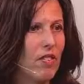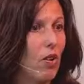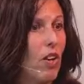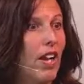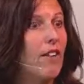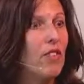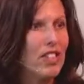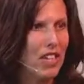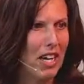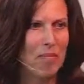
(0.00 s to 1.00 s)
Or
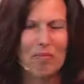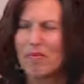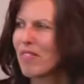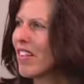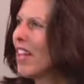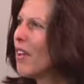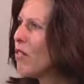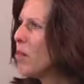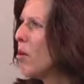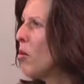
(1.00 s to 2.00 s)
every time,
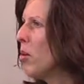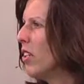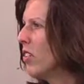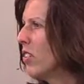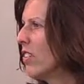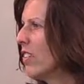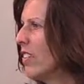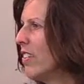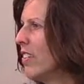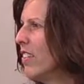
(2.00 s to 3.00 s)
every moment.
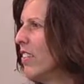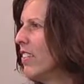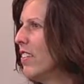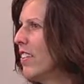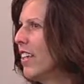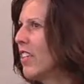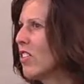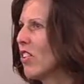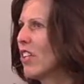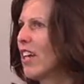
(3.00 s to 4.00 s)
I get
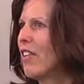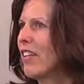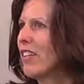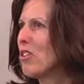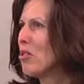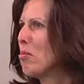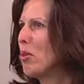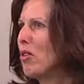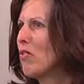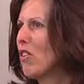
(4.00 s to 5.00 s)
to look out on this
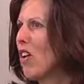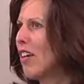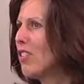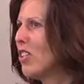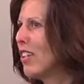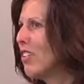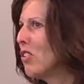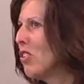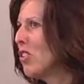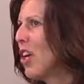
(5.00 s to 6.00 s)
beautiful lawn and see a
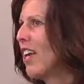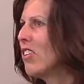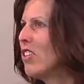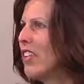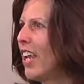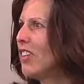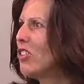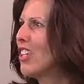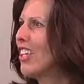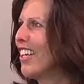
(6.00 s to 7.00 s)
child
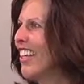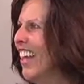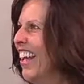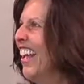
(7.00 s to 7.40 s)
dancing, and